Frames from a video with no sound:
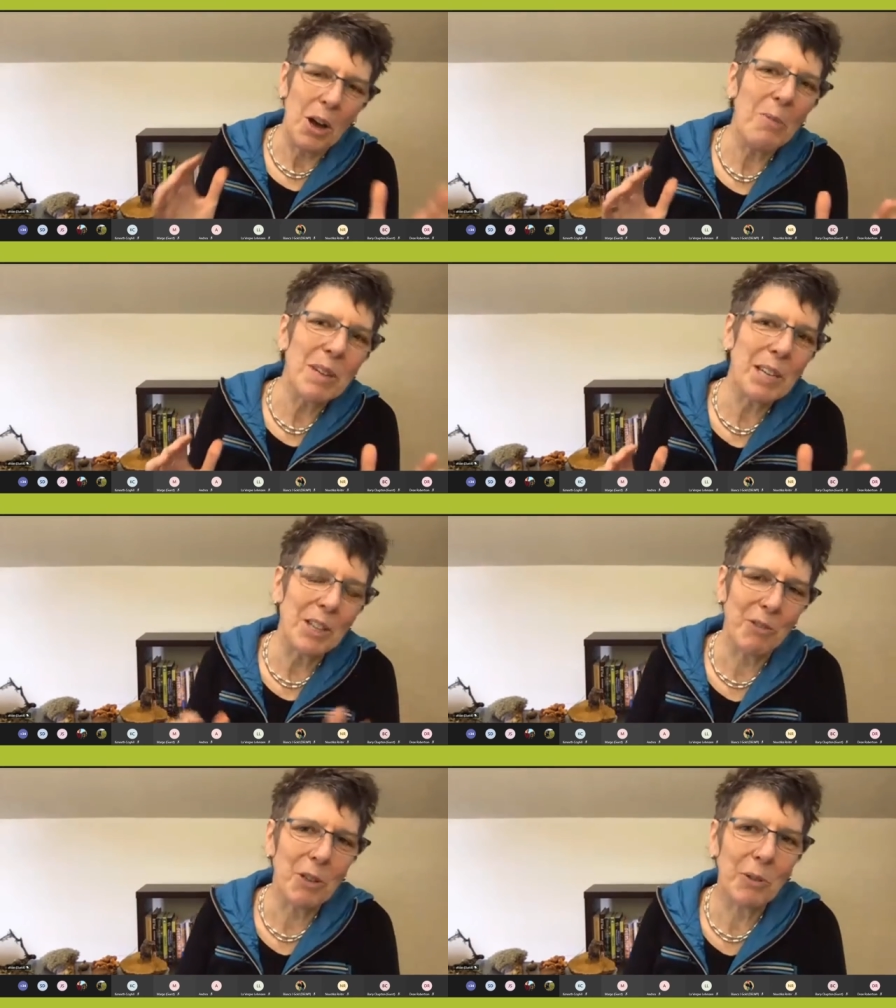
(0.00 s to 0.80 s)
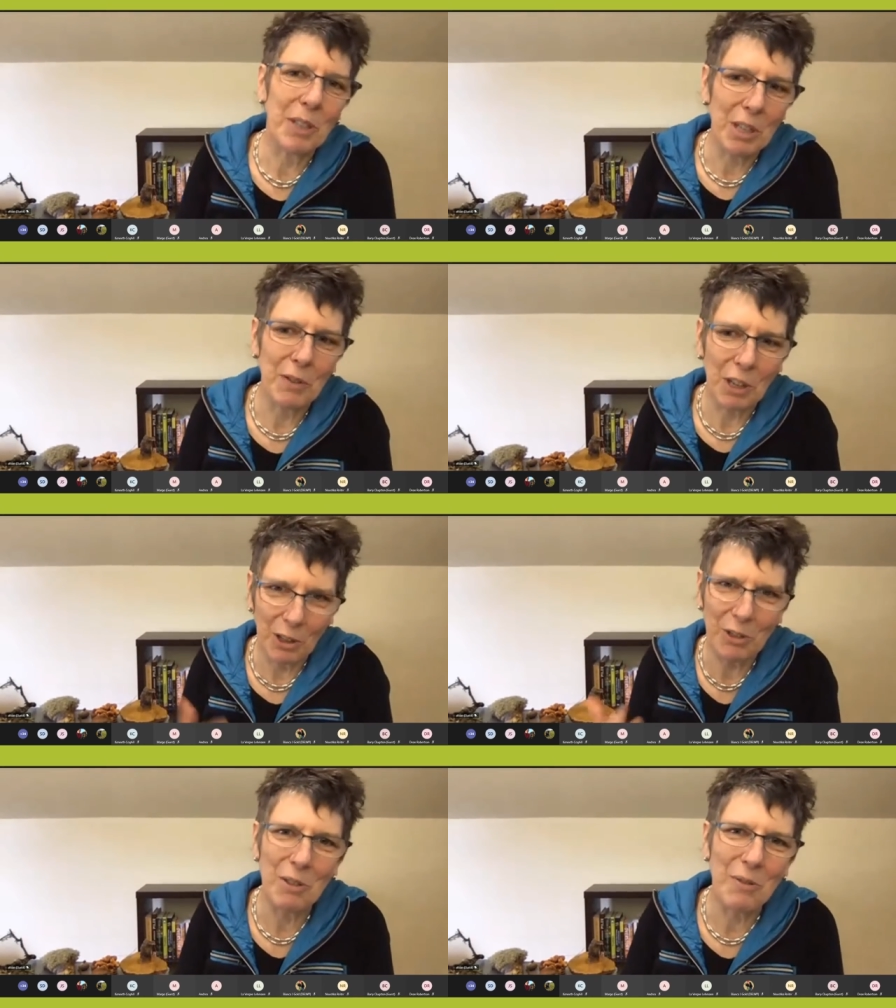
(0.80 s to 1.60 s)
I'm really thrilled that you've
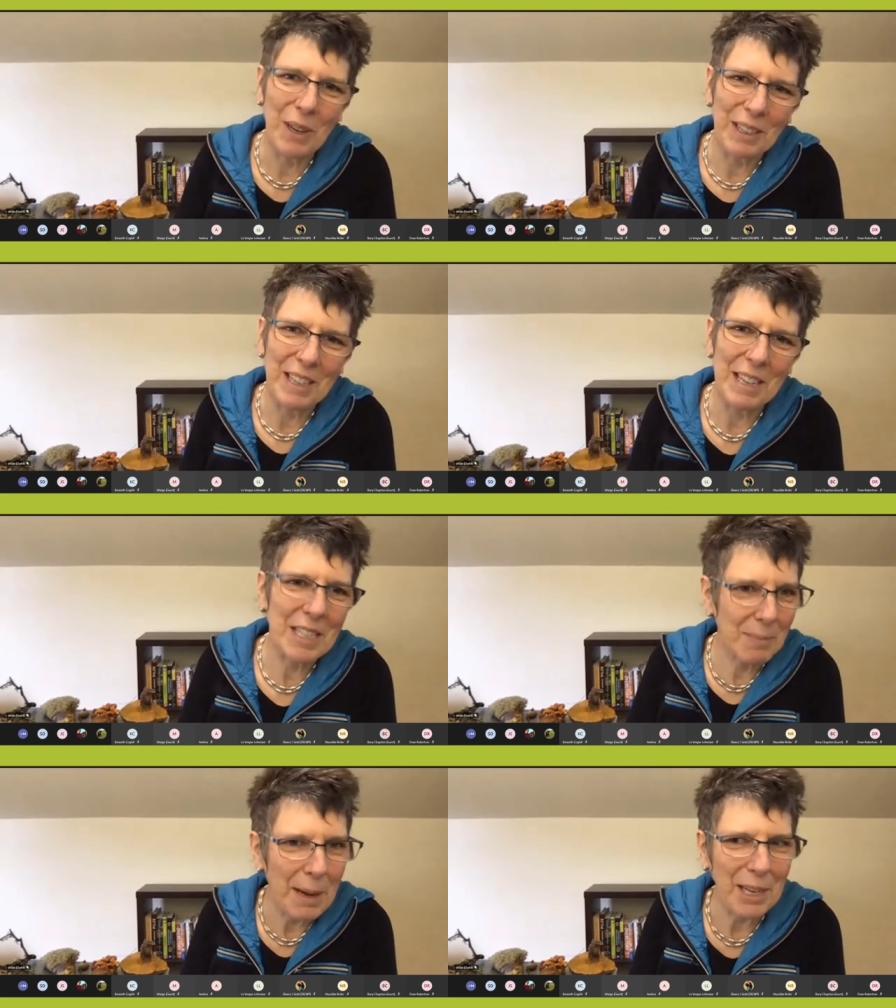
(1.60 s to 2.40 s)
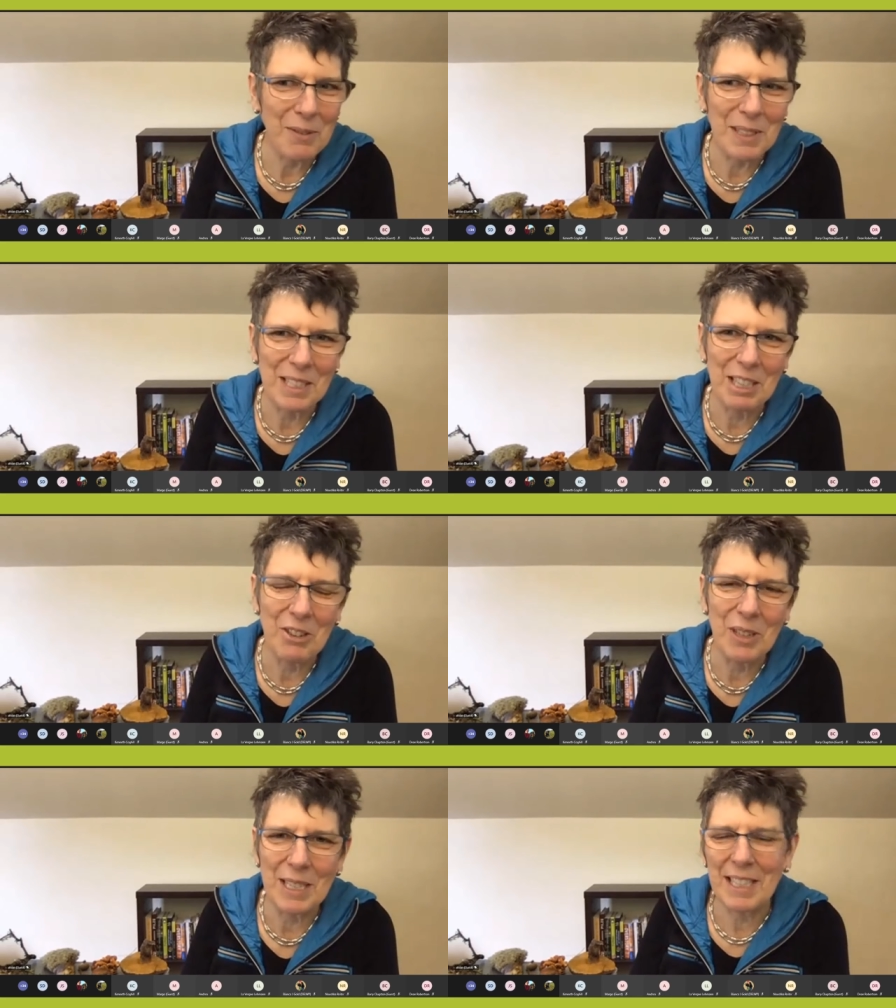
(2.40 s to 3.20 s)
included fungi as part of this
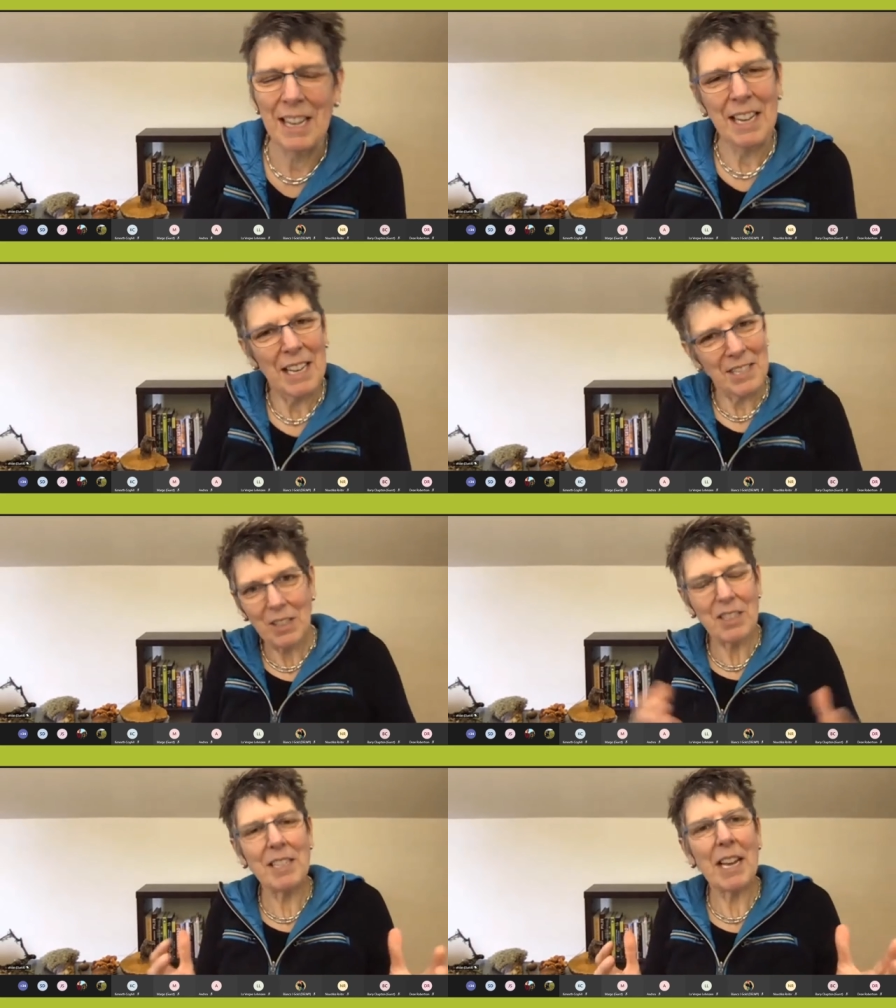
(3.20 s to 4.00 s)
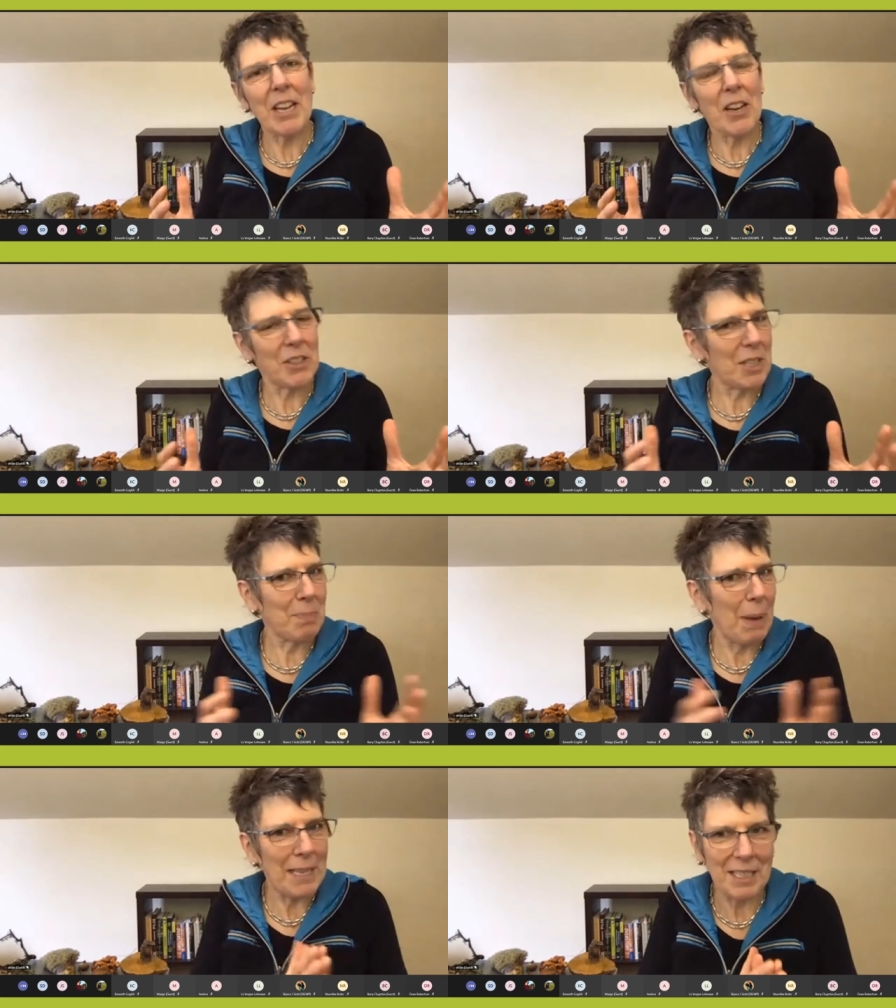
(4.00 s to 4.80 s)
series. So today I
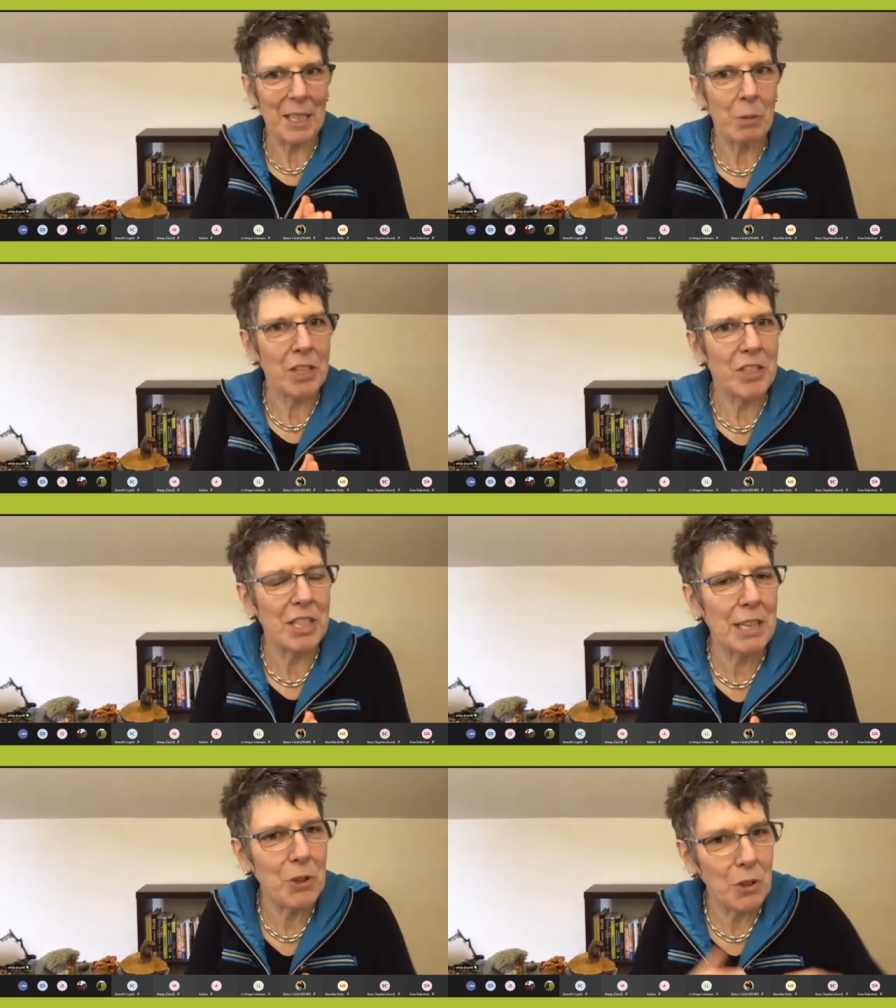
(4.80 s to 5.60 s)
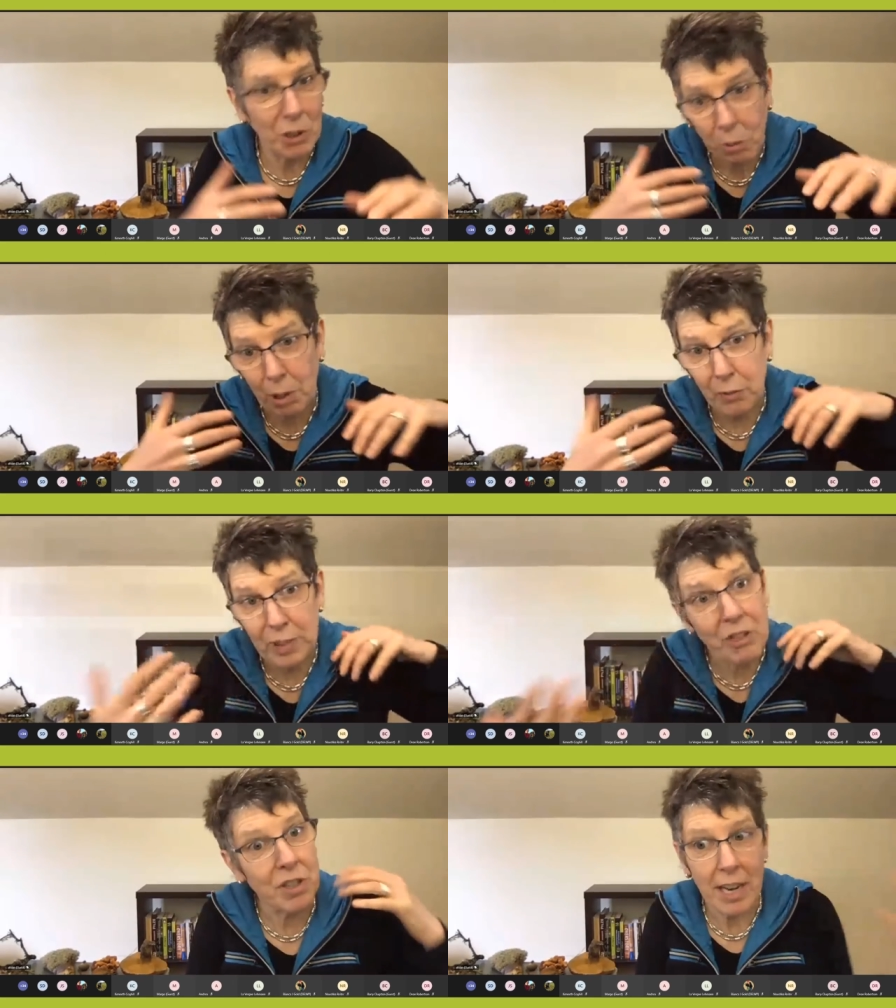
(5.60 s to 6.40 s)
just basically wanted to give you a little bit of an
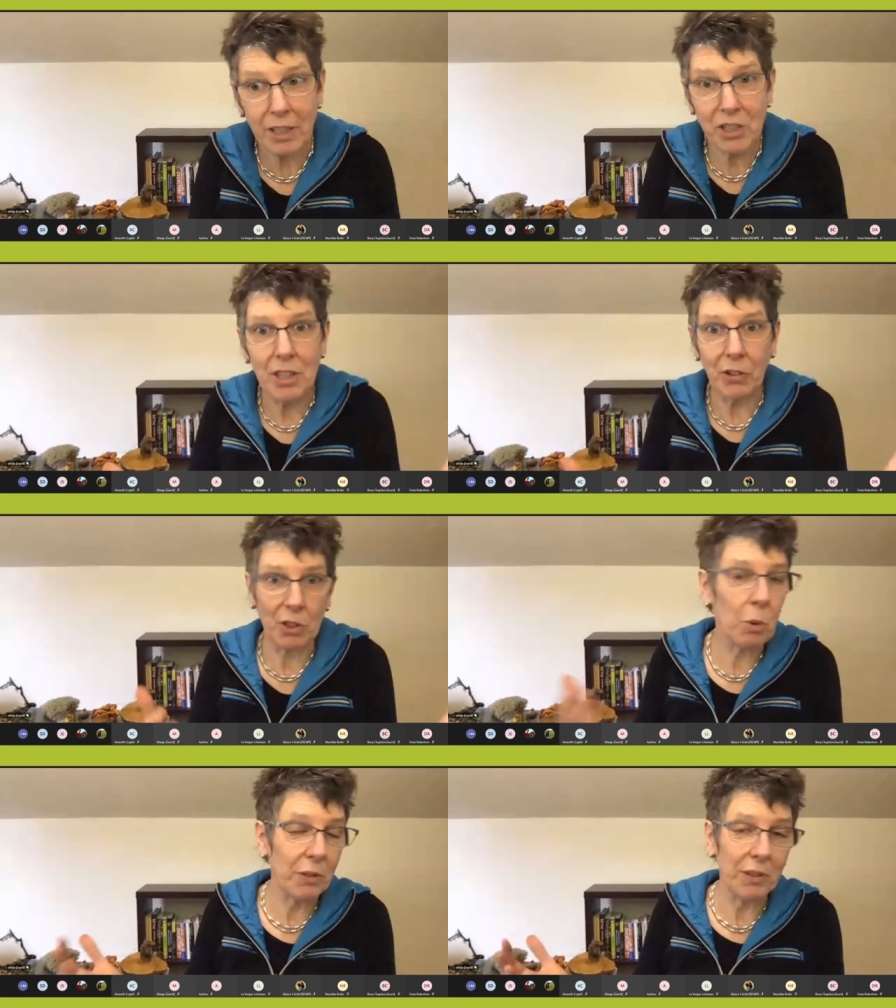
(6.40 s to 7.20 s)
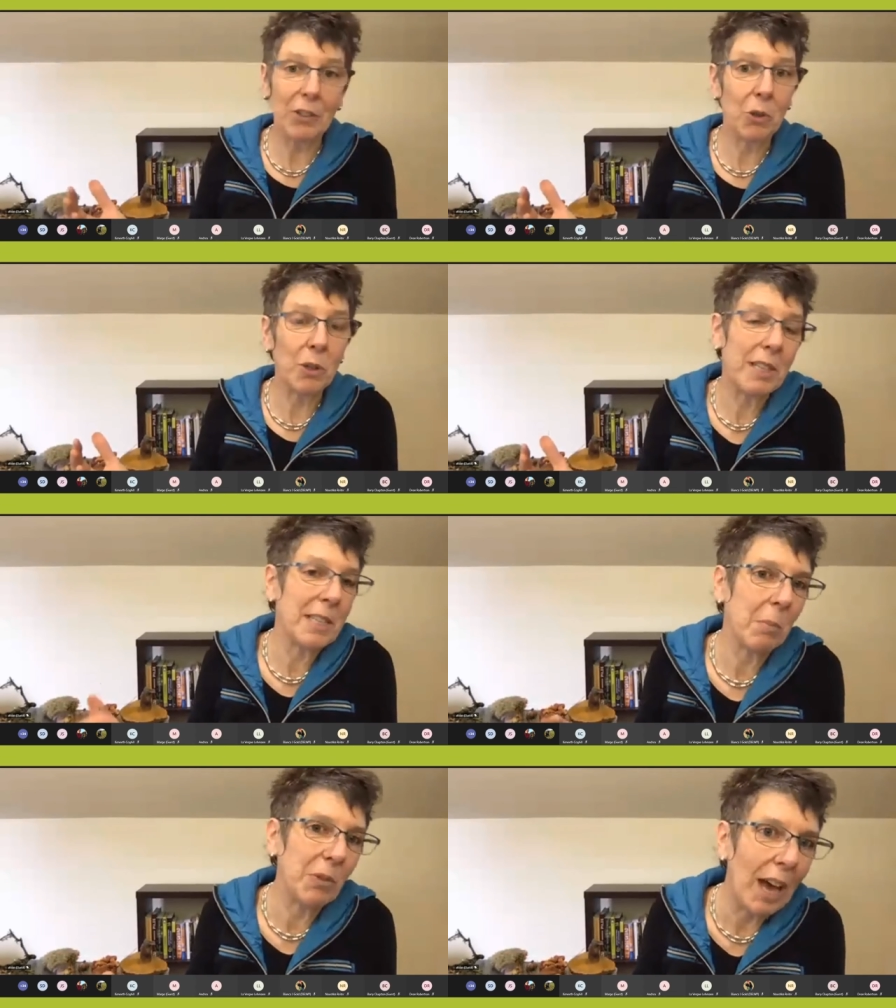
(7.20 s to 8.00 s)
introduction as to what these
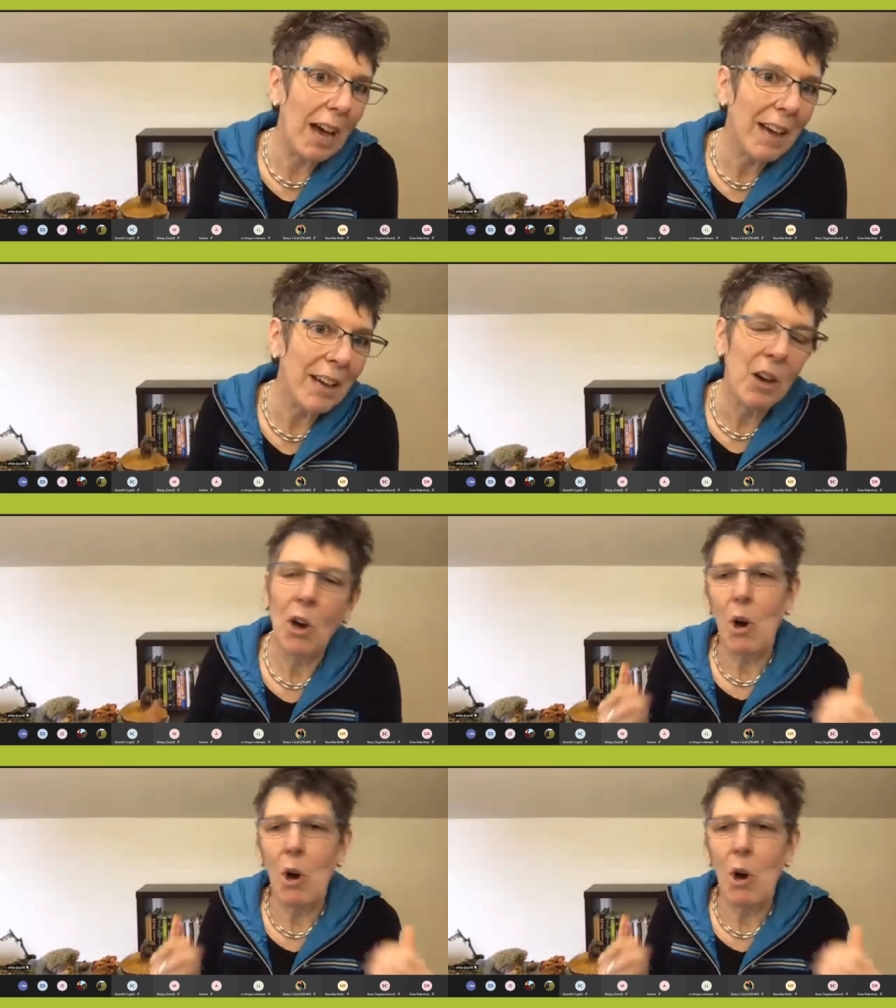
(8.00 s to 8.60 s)
organisms are,